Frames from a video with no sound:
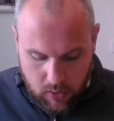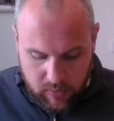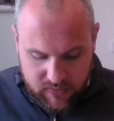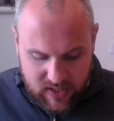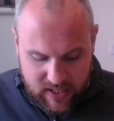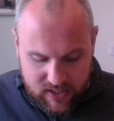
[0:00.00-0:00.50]

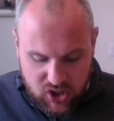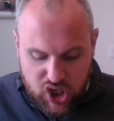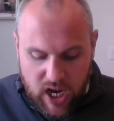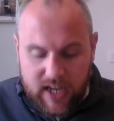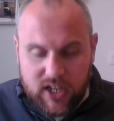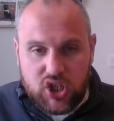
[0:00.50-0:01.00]
We've seen
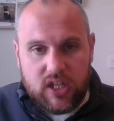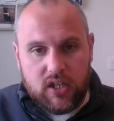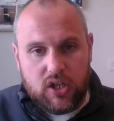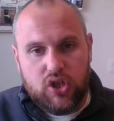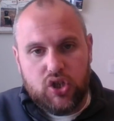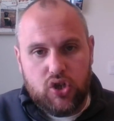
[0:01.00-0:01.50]
changing
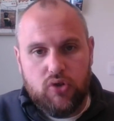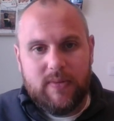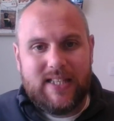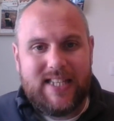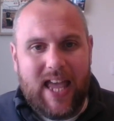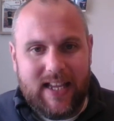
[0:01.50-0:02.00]
consumer
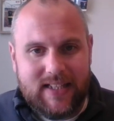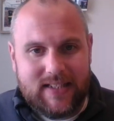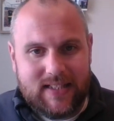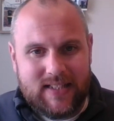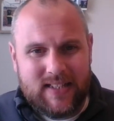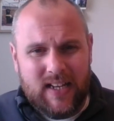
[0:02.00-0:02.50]

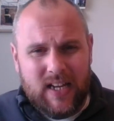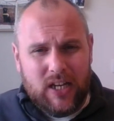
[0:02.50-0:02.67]
tastes.